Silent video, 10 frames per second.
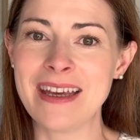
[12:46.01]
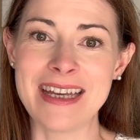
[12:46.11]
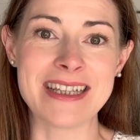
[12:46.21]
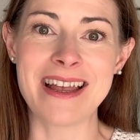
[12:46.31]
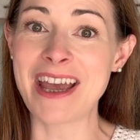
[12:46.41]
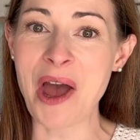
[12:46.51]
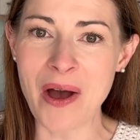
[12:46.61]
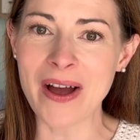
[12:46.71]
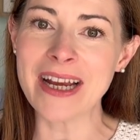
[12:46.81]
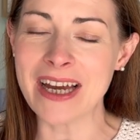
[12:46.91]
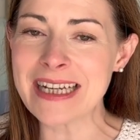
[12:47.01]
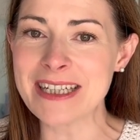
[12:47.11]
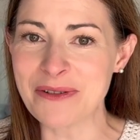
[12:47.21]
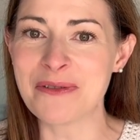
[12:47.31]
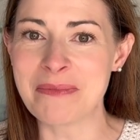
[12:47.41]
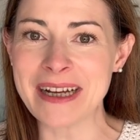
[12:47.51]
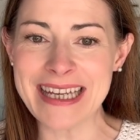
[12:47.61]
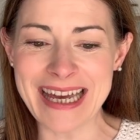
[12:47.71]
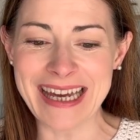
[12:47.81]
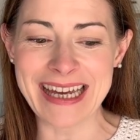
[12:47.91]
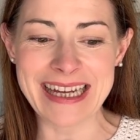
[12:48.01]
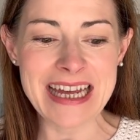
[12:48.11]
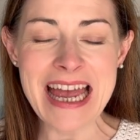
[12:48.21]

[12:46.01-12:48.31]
is like a highlight of my year.